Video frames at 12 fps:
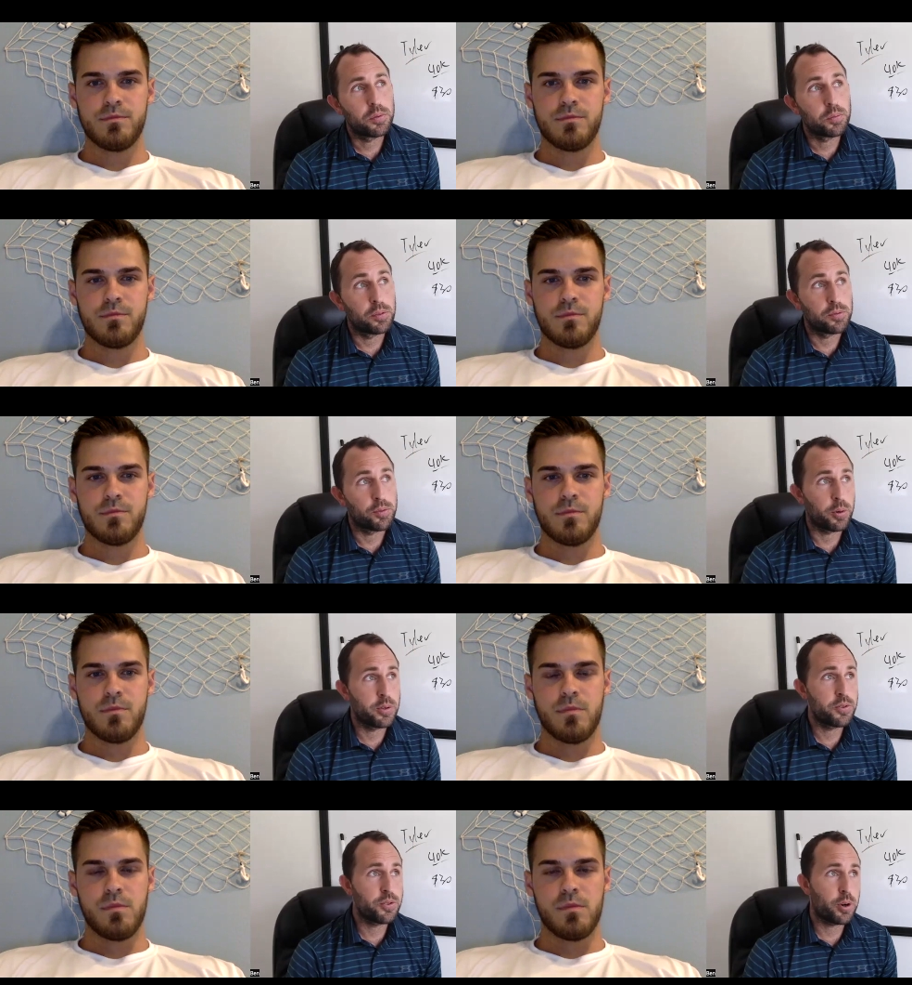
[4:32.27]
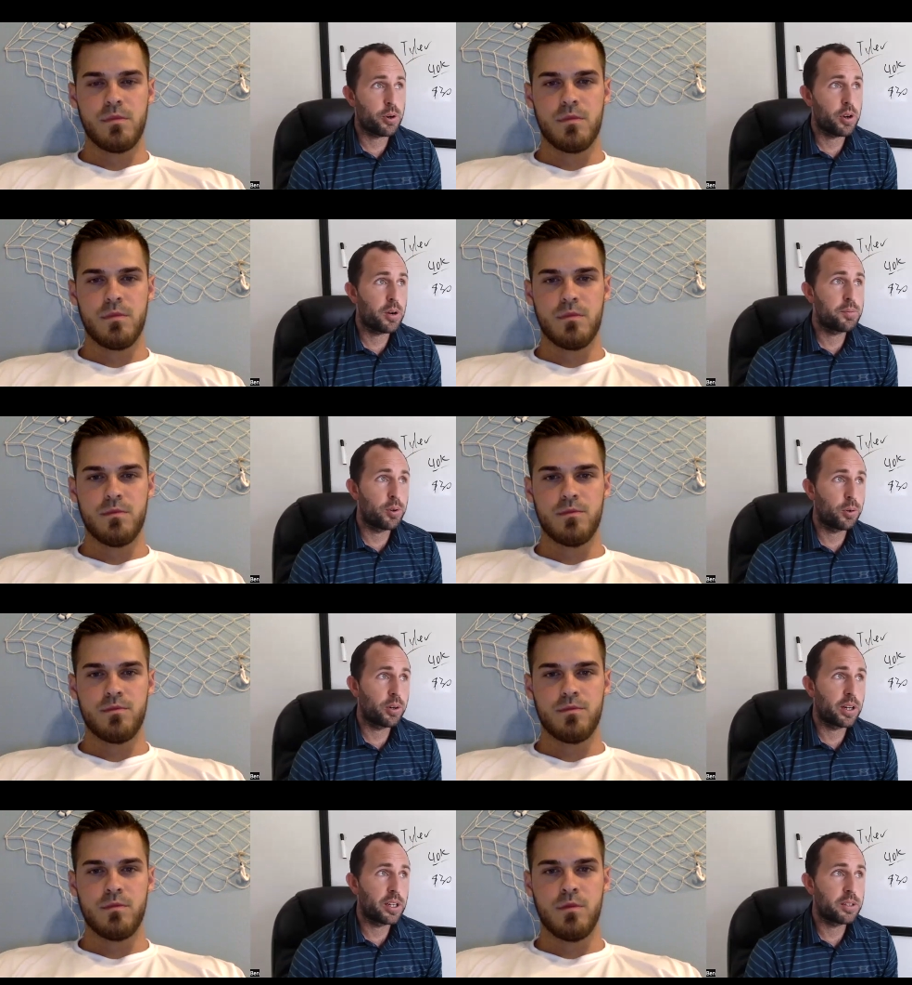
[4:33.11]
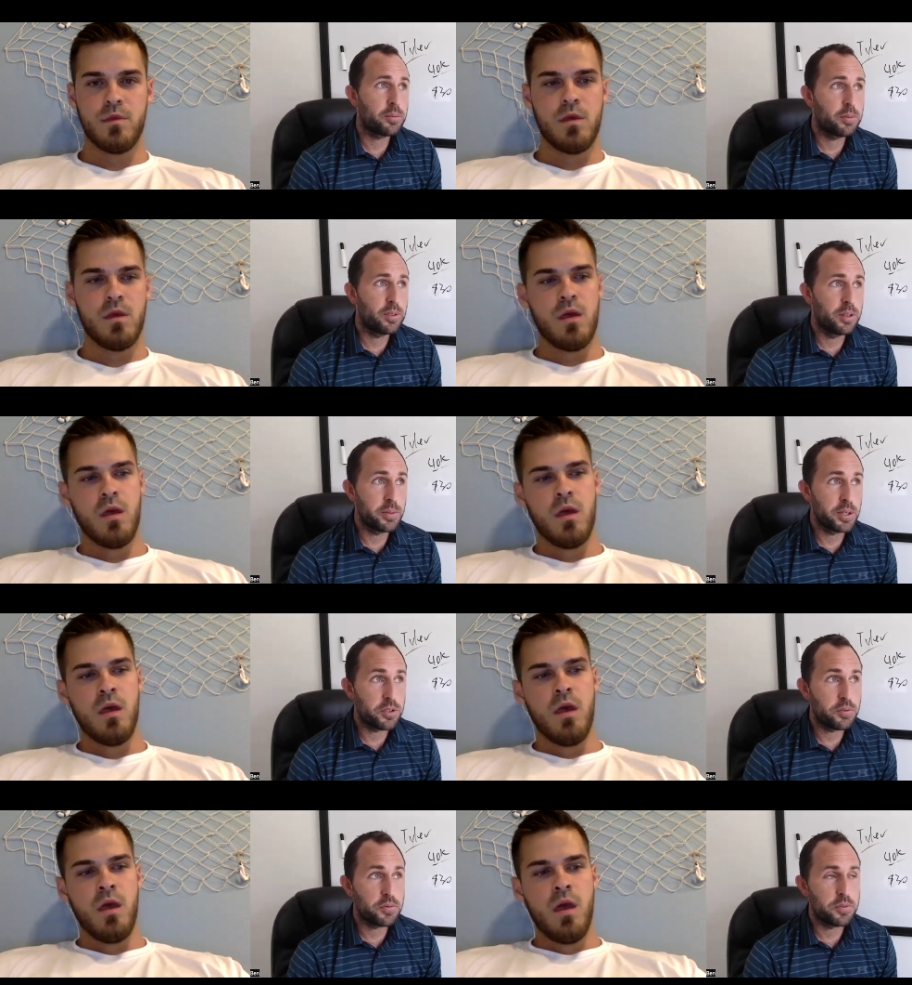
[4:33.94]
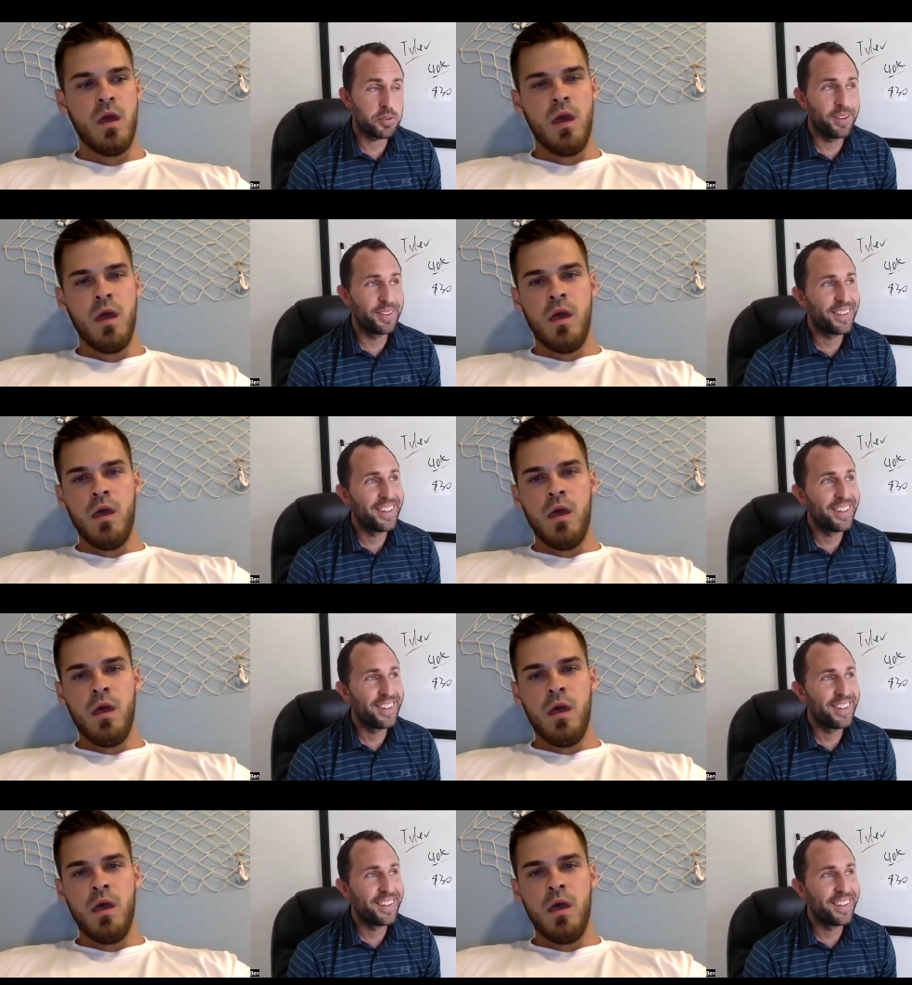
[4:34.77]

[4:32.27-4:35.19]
Speaker 1: before you started our program, I mean, you